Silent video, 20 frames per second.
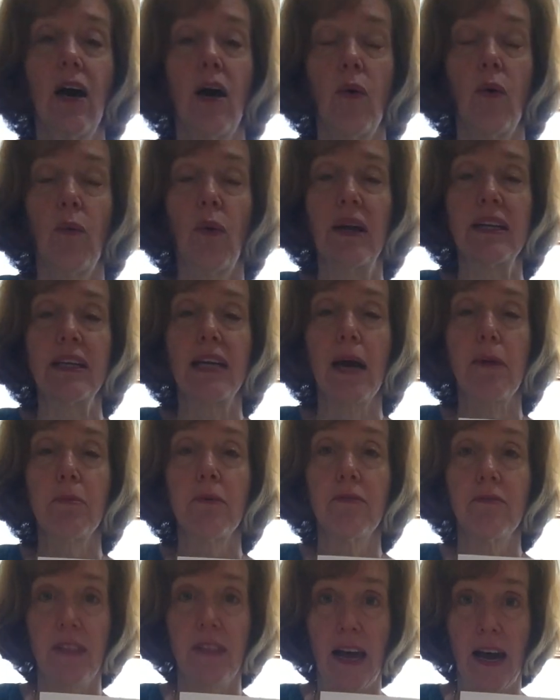1 cup of
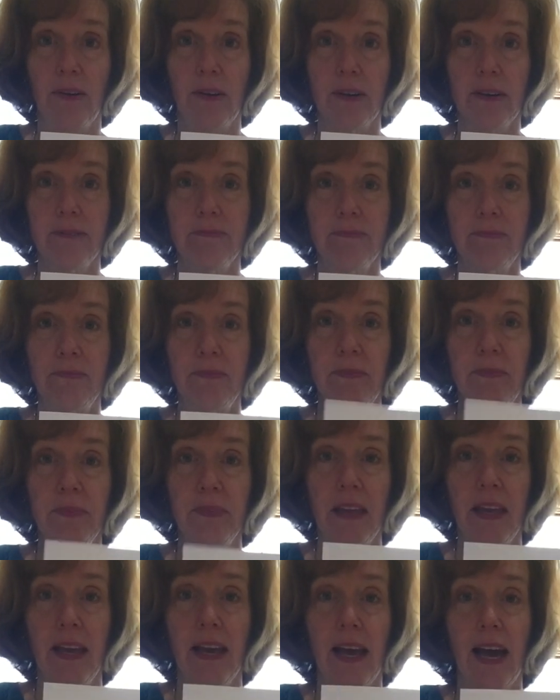flour,
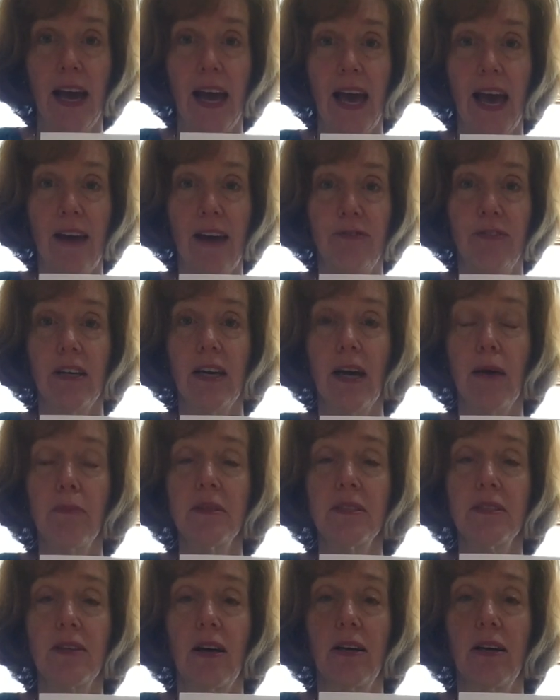a half a cup of
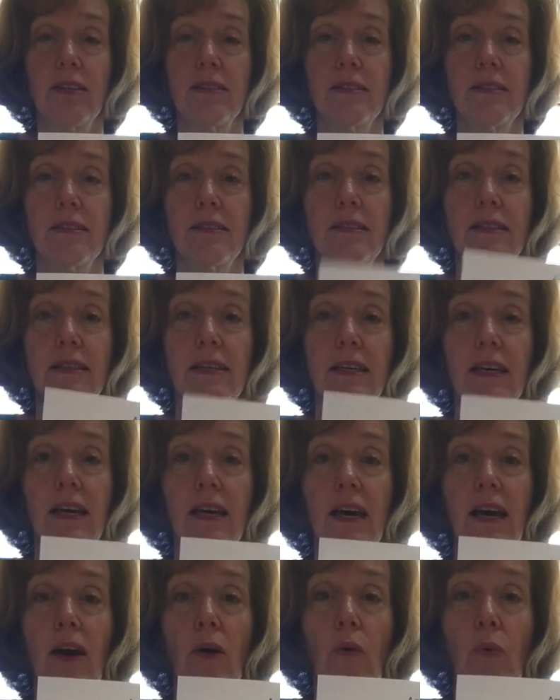salt,
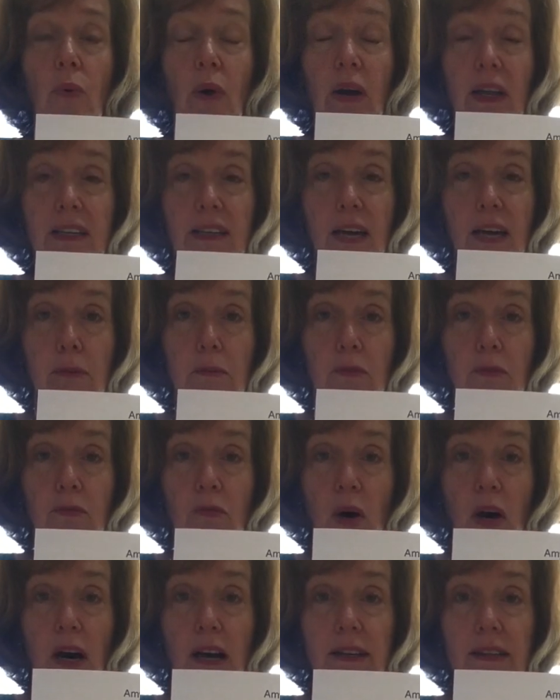1 cup of
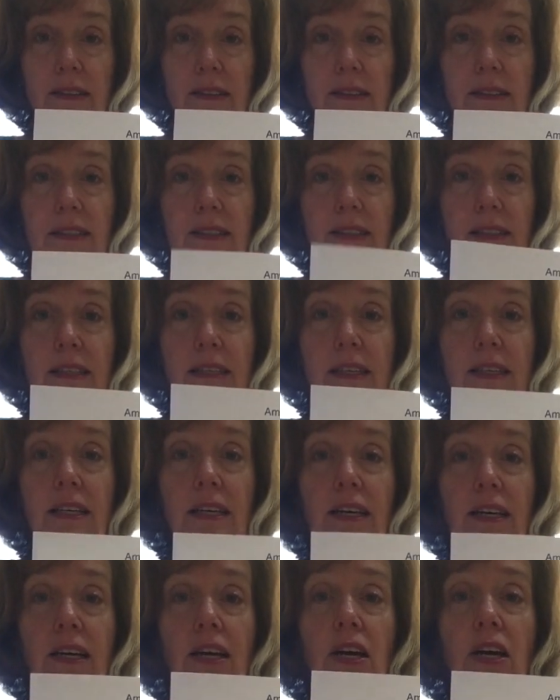water,
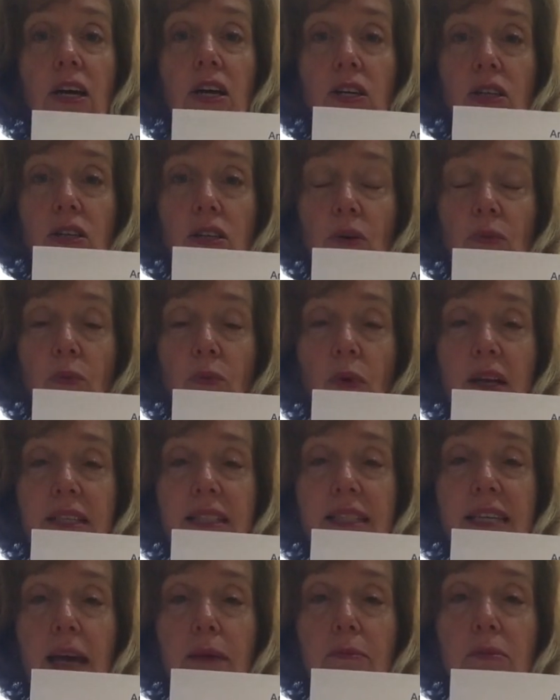1
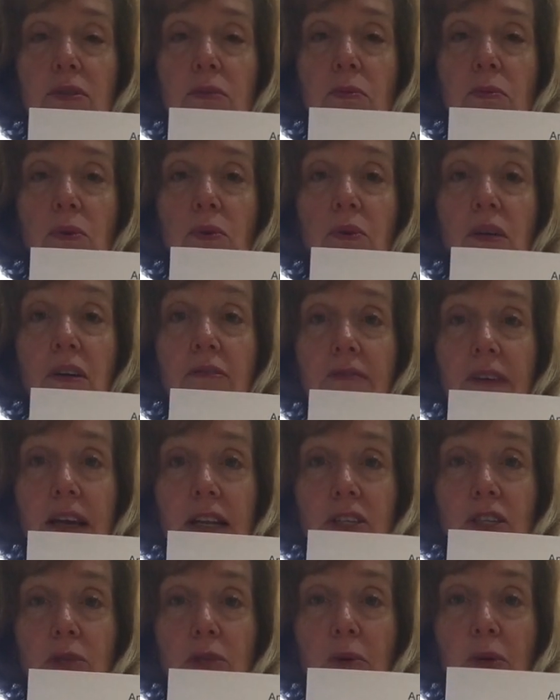tablespoon of
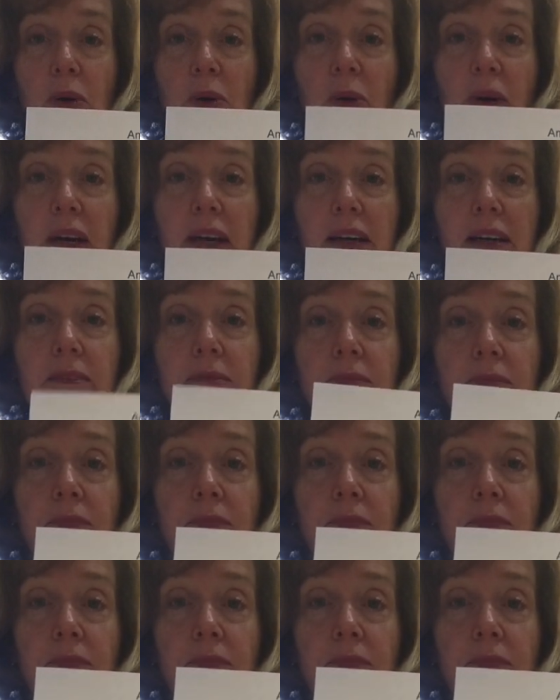vegetable oil,